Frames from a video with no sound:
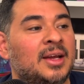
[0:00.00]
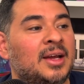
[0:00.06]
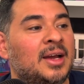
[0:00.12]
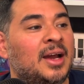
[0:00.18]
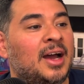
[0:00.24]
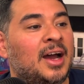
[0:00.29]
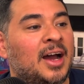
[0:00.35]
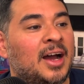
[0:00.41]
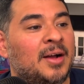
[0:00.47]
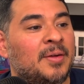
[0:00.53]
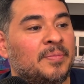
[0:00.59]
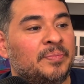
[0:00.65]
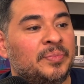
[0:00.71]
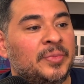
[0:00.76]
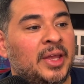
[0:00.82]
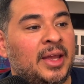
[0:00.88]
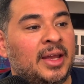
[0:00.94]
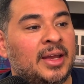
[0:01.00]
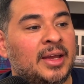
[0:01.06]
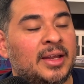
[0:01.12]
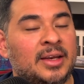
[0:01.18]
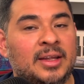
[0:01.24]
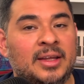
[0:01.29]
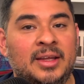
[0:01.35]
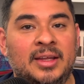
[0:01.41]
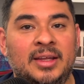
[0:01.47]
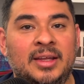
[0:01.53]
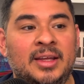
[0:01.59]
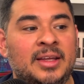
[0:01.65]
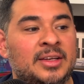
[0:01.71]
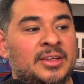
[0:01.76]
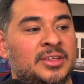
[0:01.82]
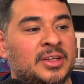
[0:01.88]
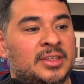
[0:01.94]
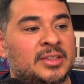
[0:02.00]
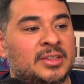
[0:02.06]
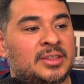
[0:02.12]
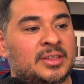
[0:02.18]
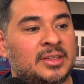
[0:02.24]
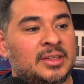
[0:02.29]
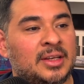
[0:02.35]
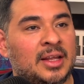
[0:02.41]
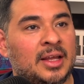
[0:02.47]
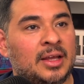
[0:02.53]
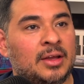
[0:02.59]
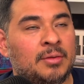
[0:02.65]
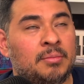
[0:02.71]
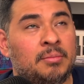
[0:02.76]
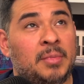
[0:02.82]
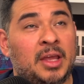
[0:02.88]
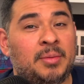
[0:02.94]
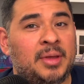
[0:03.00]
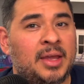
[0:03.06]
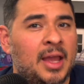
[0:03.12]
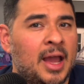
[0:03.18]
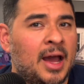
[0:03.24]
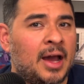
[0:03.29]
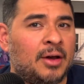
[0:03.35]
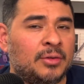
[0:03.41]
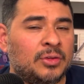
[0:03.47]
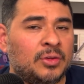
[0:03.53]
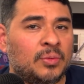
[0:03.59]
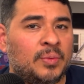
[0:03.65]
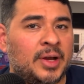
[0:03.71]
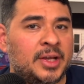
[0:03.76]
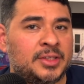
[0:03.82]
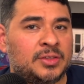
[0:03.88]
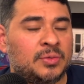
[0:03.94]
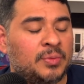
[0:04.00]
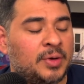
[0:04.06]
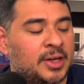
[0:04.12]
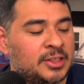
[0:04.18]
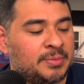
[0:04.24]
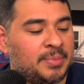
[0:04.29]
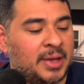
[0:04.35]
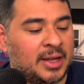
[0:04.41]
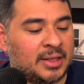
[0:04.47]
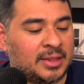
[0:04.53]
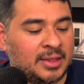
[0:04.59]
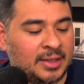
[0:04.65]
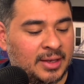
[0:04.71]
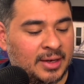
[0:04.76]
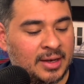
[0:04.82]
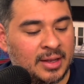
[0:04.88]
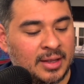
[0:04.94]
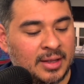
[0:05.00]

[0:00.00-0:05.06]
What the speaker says: And it just maybe how the West was back then.